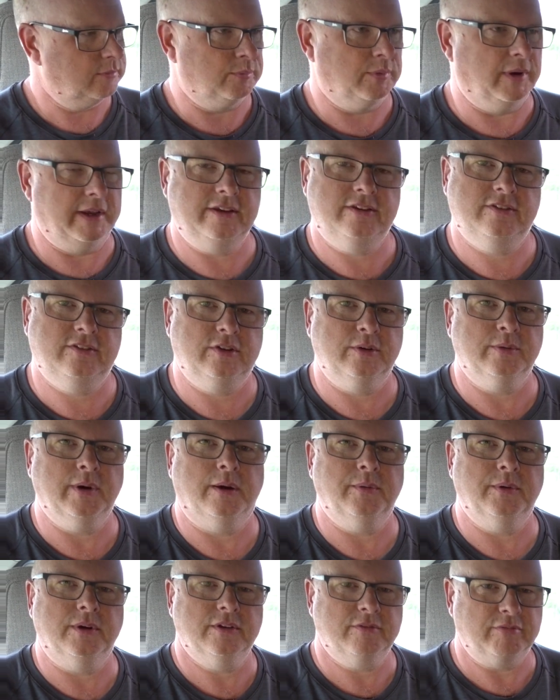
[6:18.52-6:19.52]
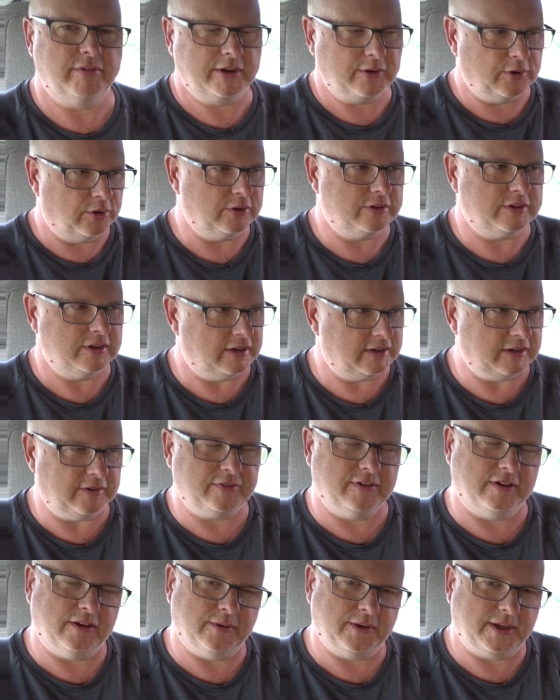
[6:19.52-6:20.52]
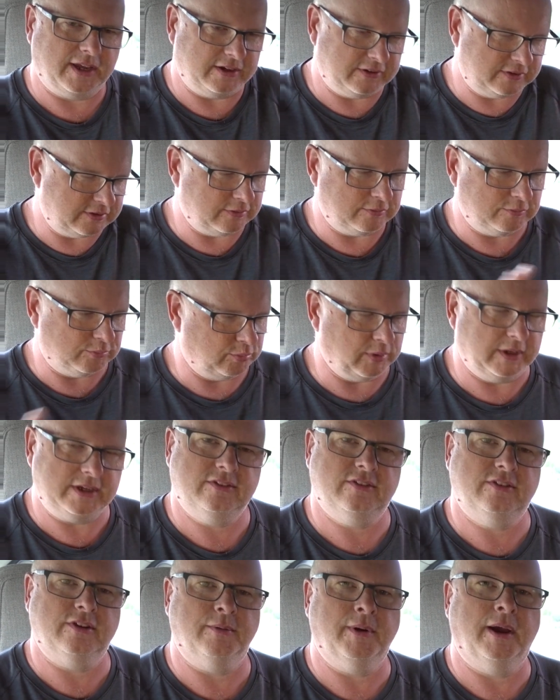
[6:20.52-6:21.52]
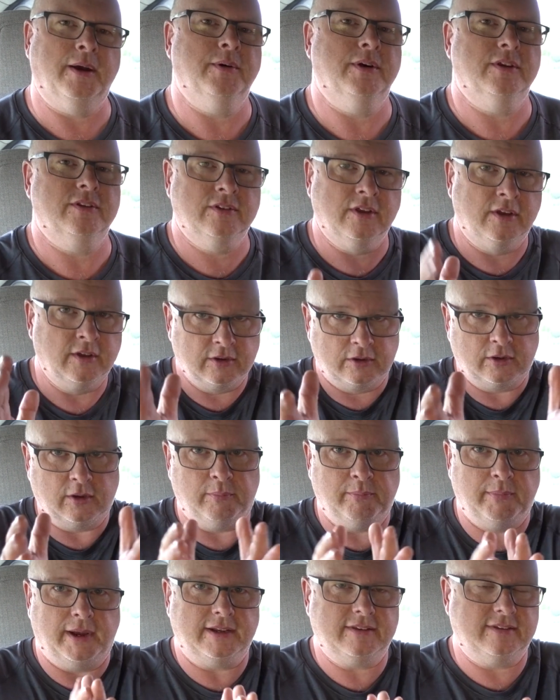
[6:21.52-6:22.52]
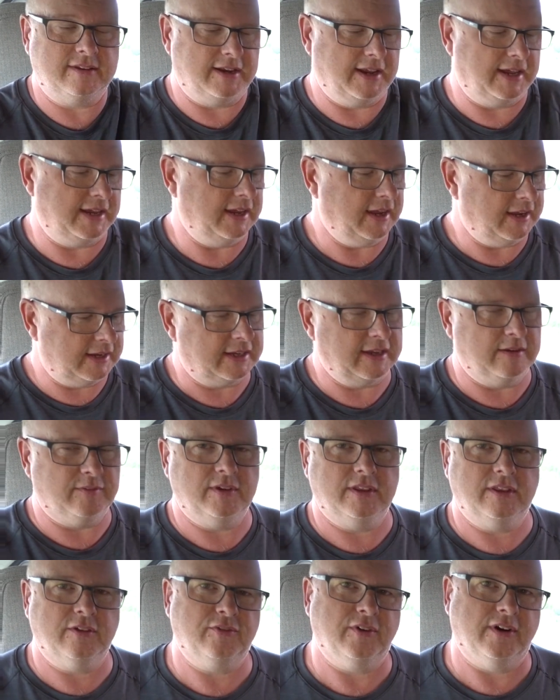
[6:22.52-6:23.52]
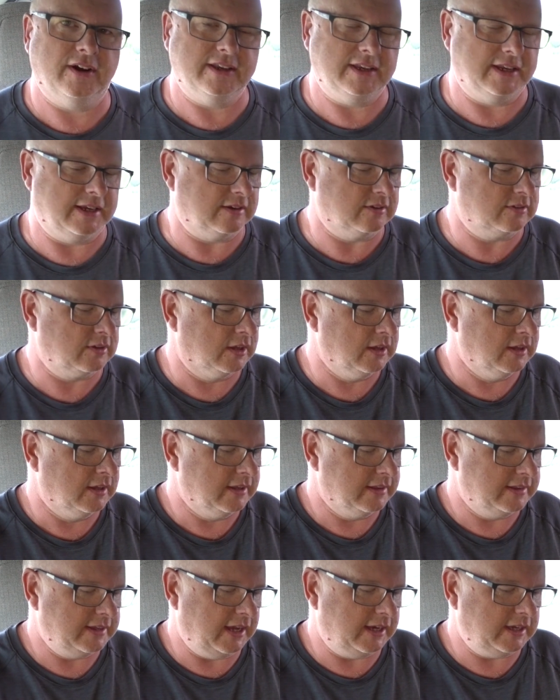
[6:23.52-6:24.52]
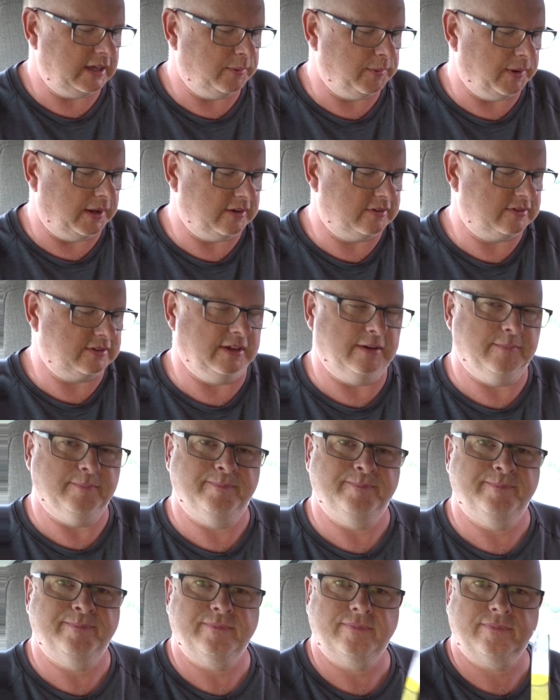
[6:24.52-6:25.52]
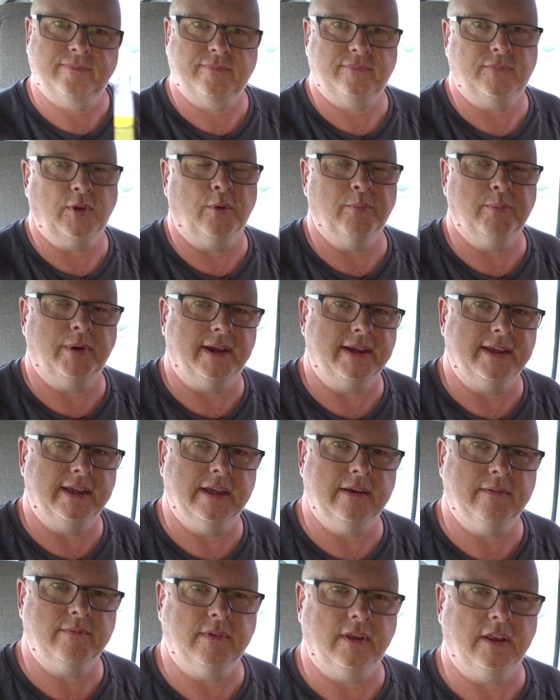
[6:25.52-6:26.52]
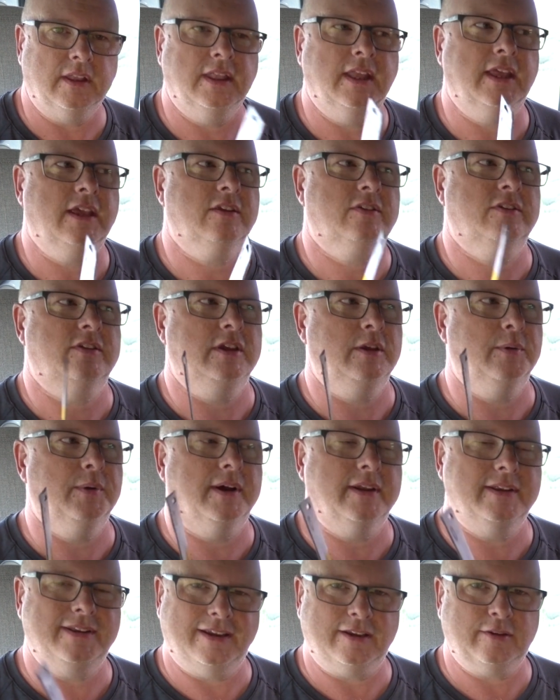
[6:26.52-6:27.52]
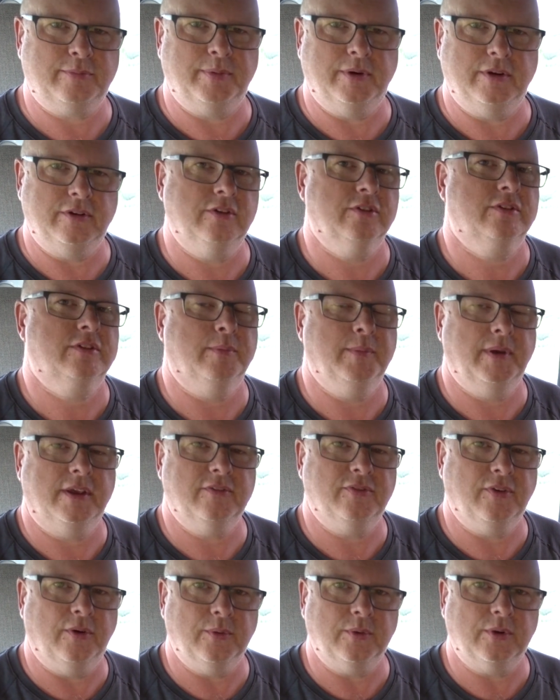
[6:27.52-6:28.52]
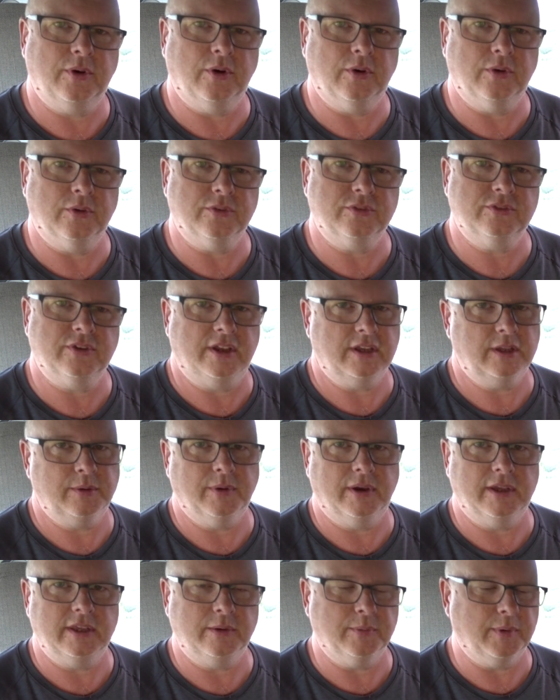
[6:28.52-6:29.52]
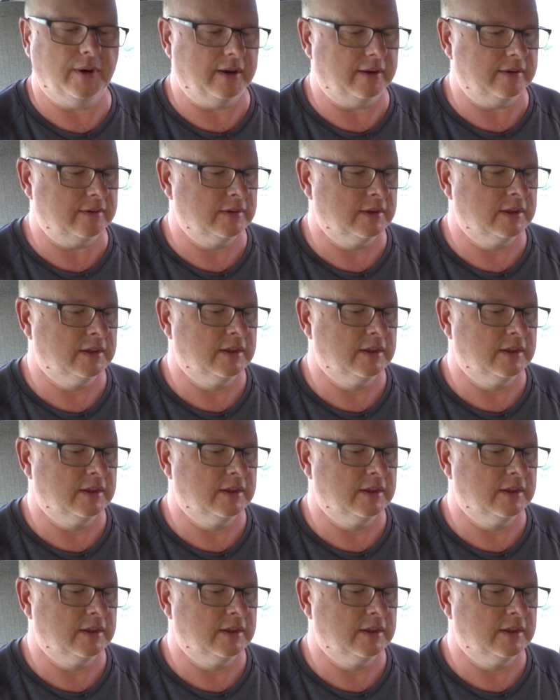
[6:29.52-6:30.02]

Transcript: waste 2 hours, recording a different location, waste 2 hours, come back today and give you the findings. The Anywhere SIM, don't buy it unless you are desperate just to make phone calls anywhere you are.